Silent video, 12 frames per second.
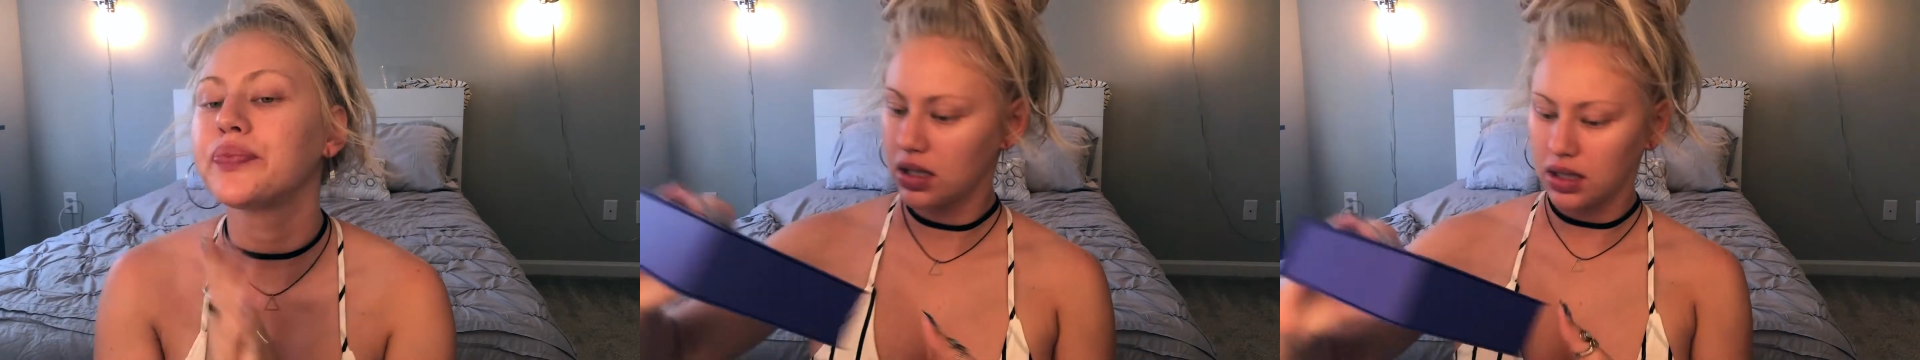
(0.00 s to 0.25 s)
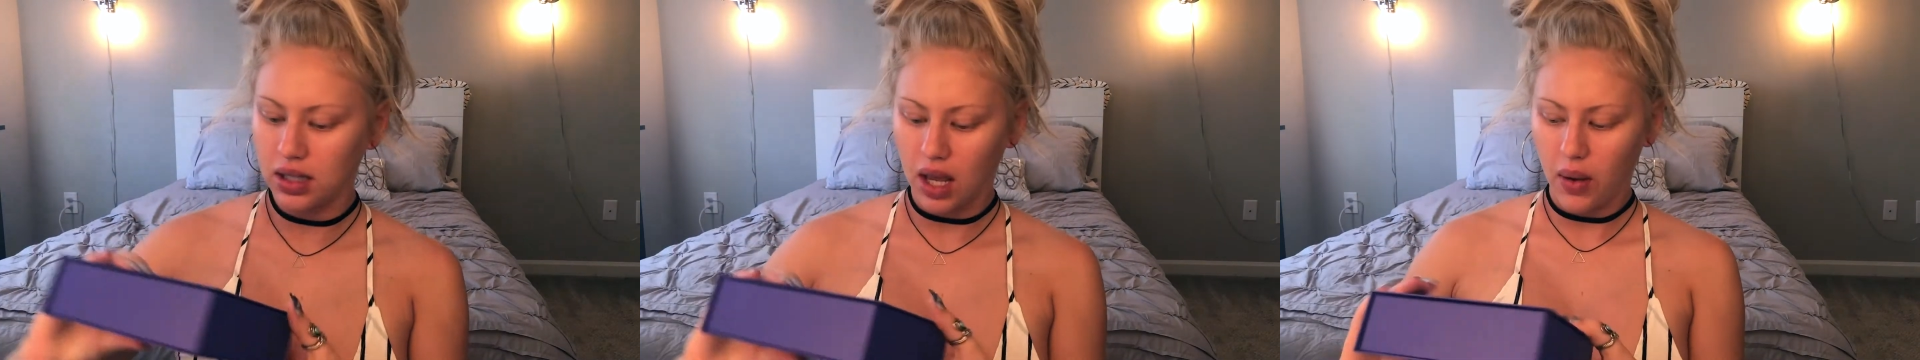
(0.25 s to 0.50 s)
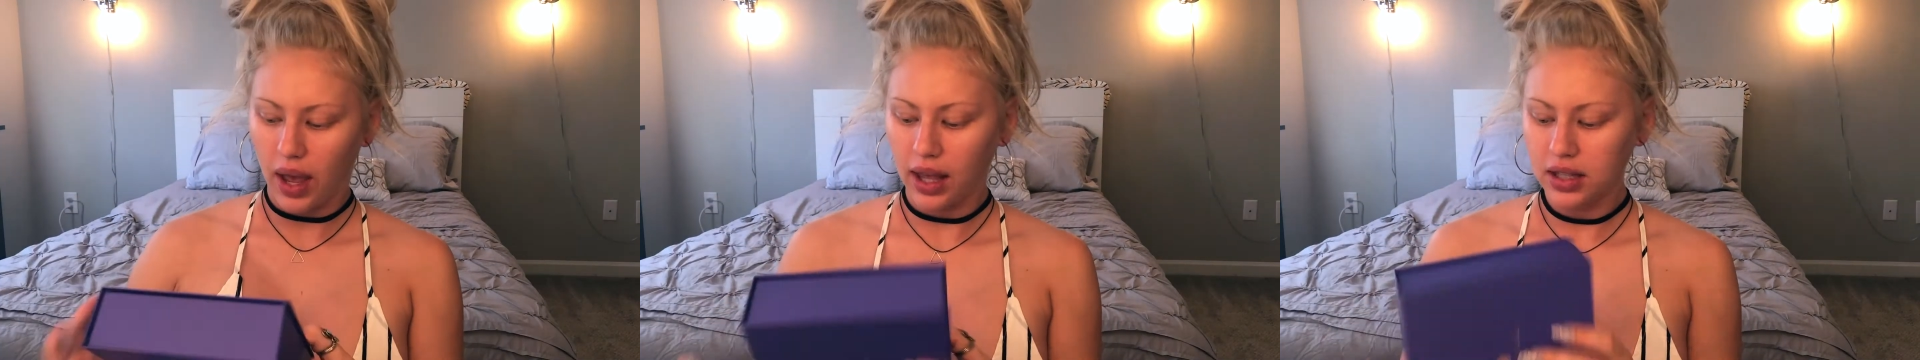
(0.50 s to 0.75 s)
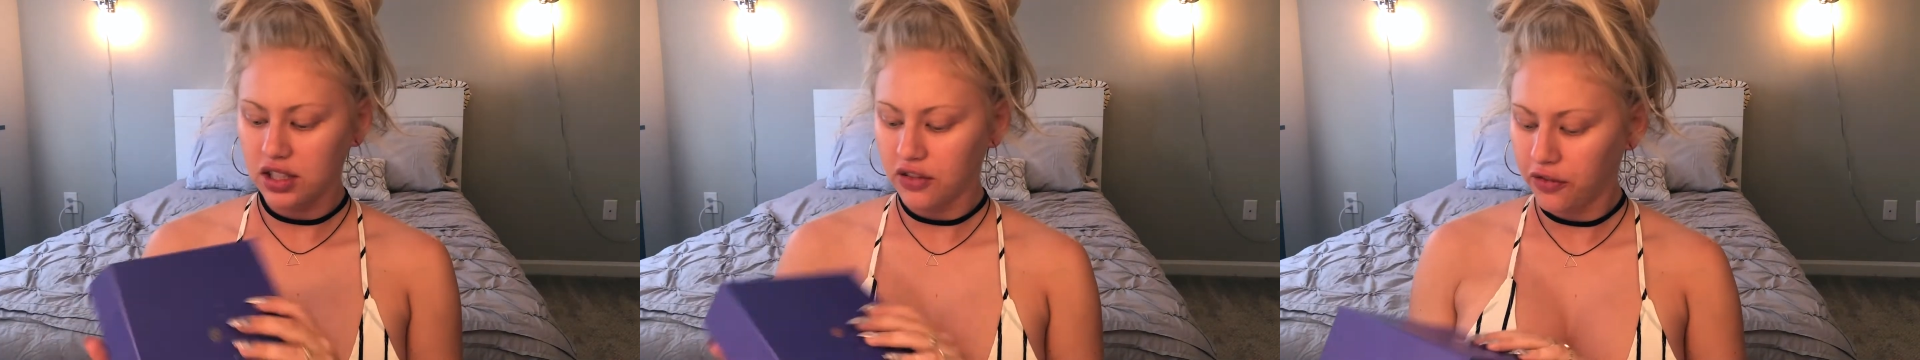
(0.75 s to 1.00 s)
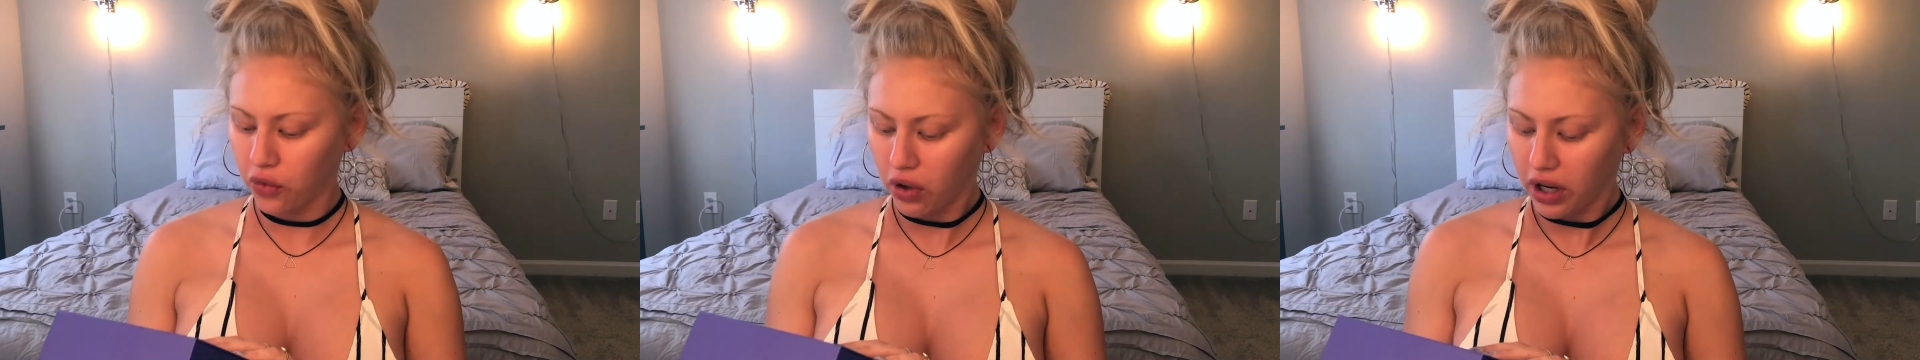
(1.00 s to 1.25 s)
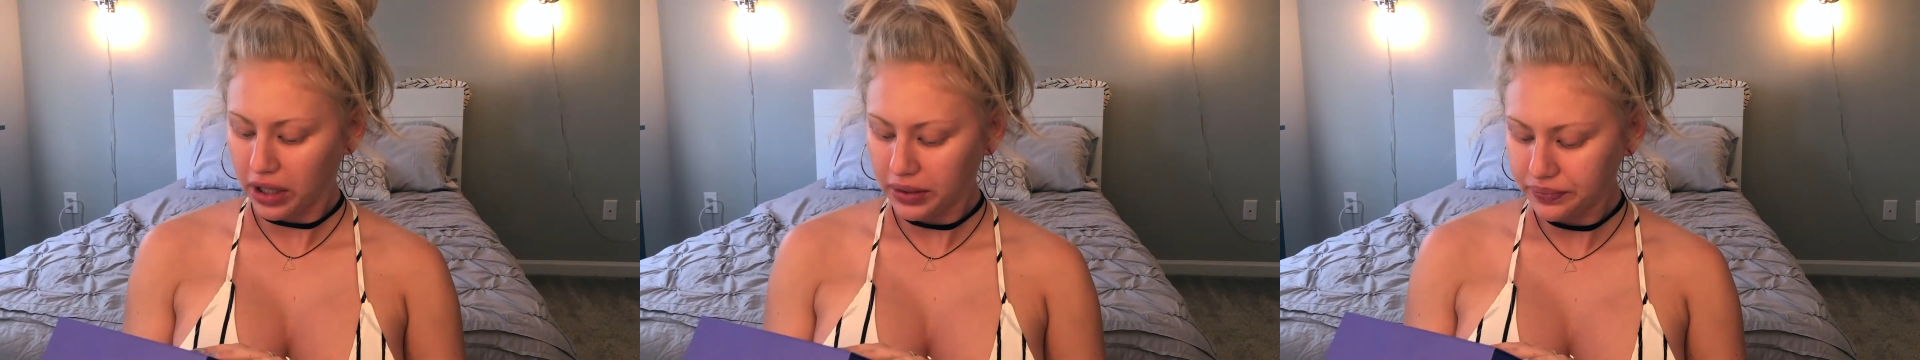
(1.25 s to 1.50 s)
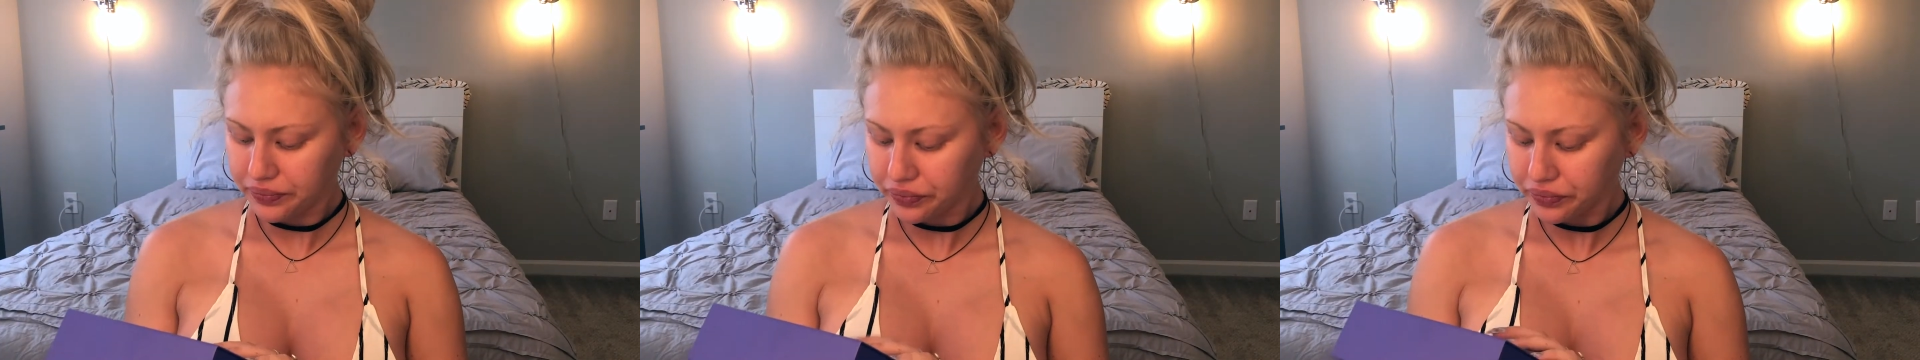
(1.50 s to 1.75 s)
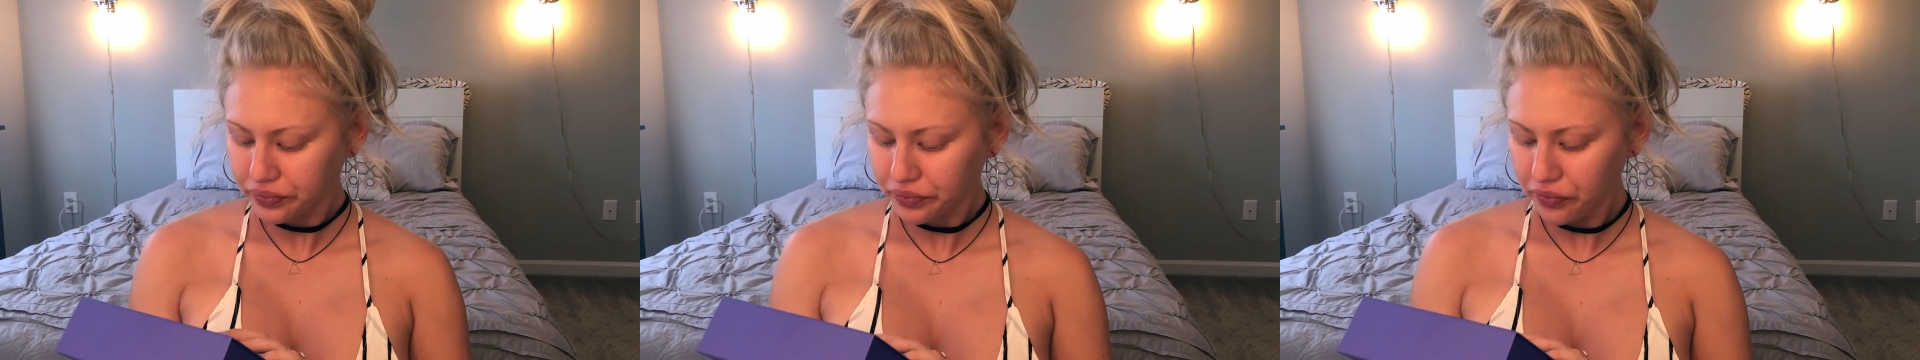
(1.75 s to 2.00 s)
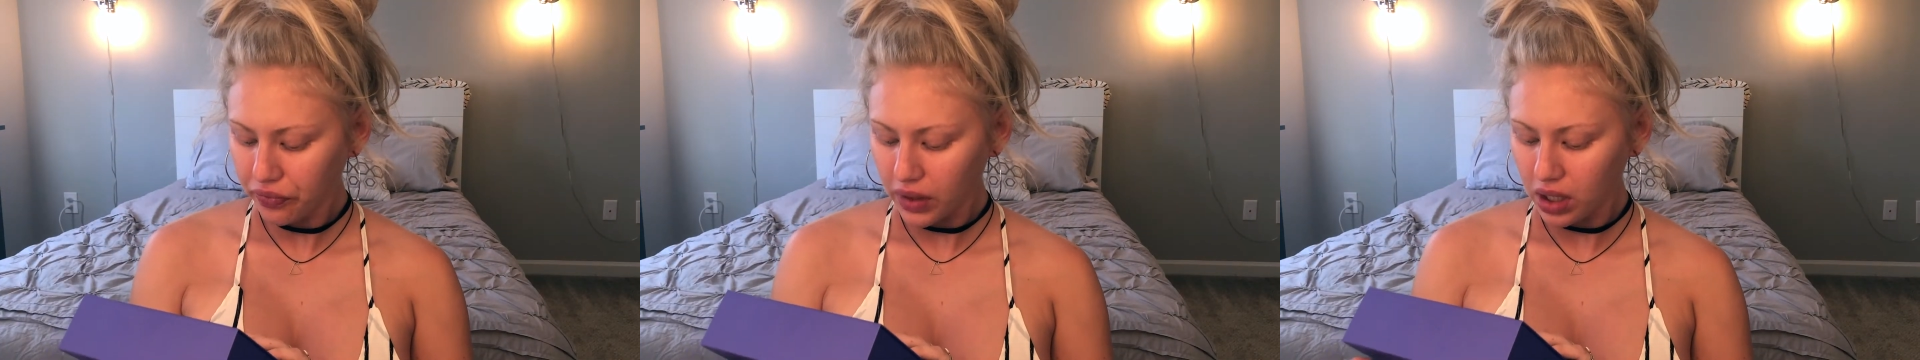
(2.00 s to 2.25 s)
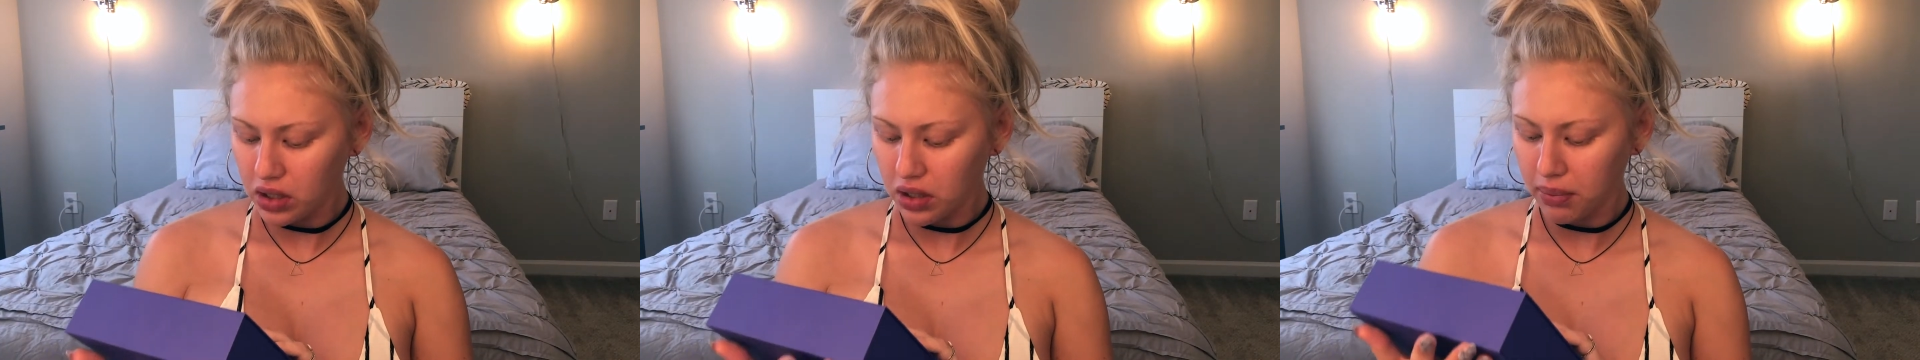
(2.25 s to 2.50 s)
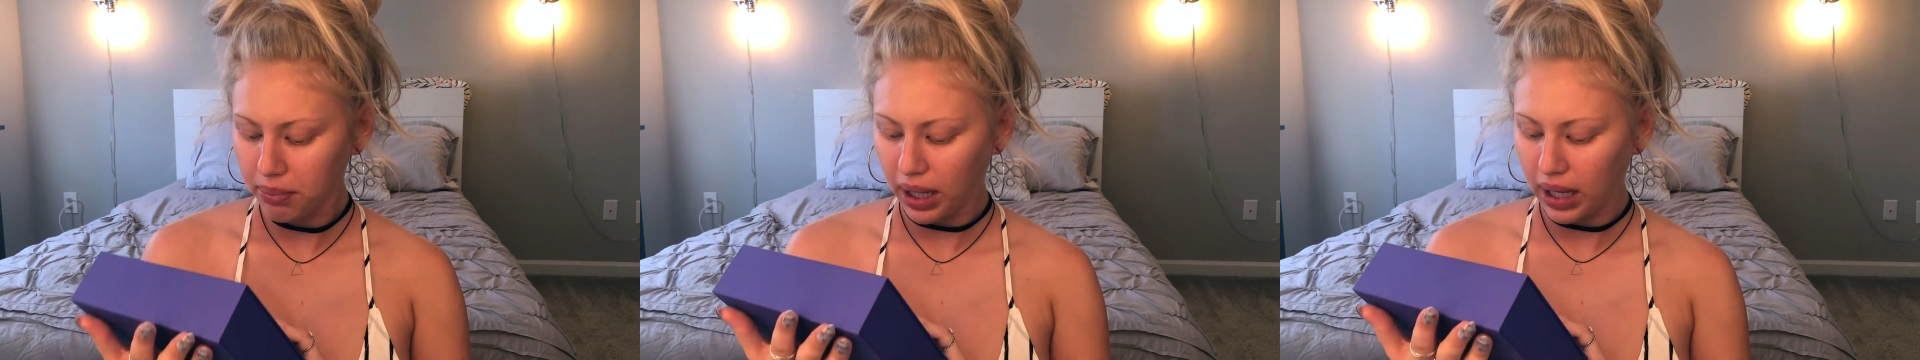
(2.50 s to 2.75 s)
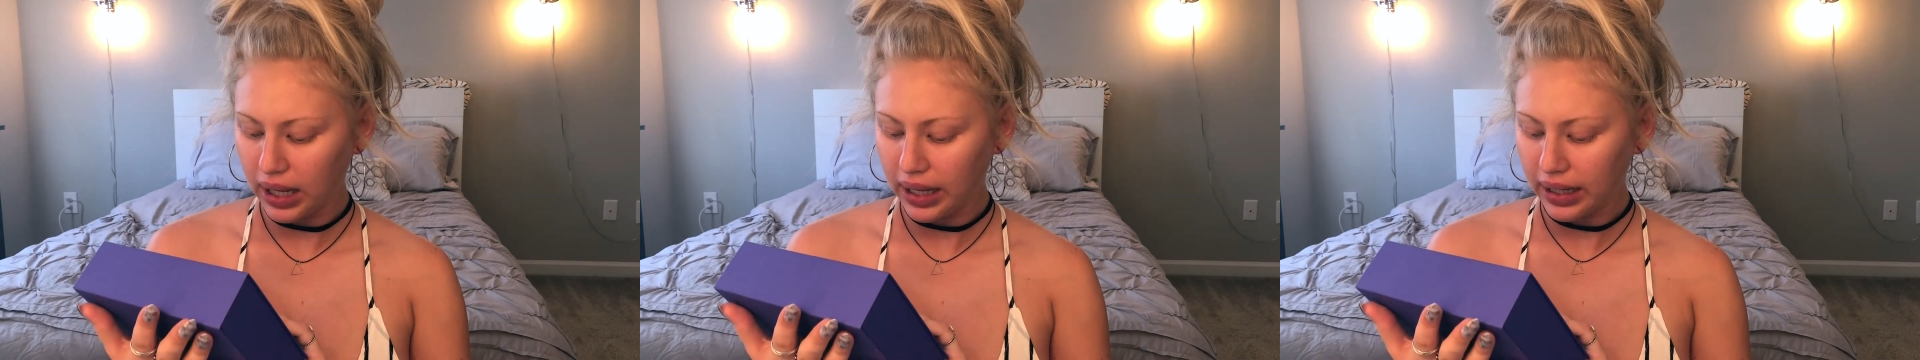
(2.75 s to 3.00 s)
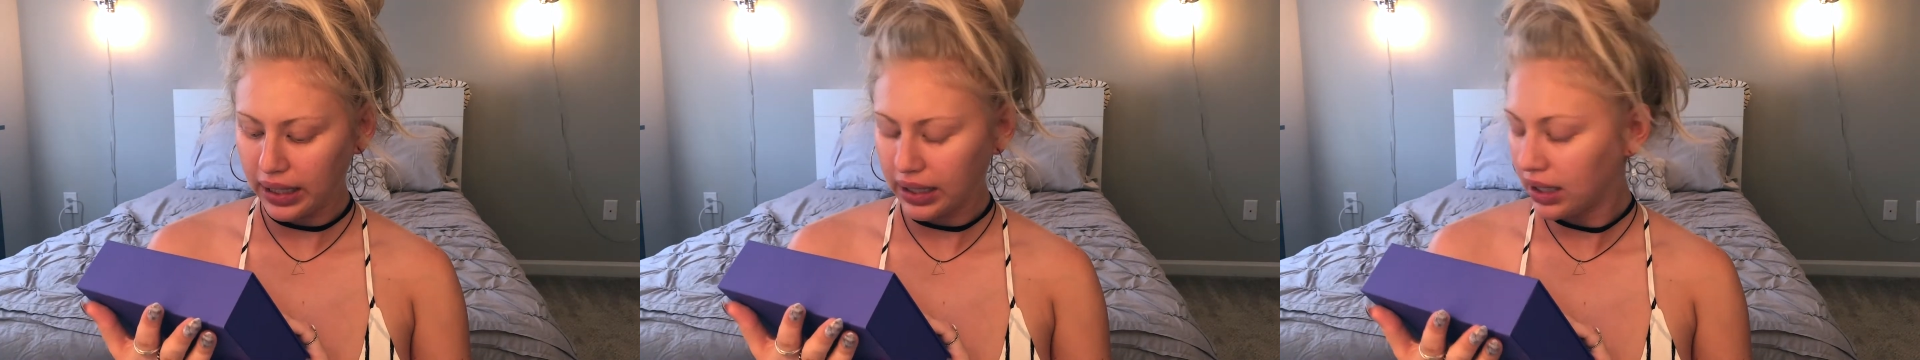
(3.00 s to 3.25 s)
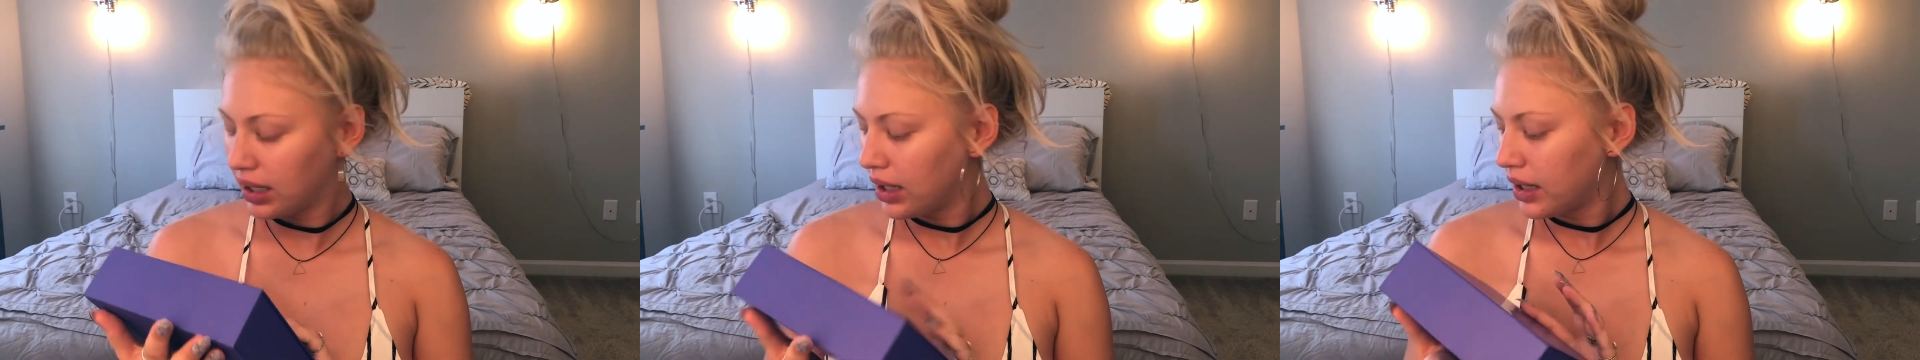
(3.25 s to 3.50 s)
So at Sephora, you can buy,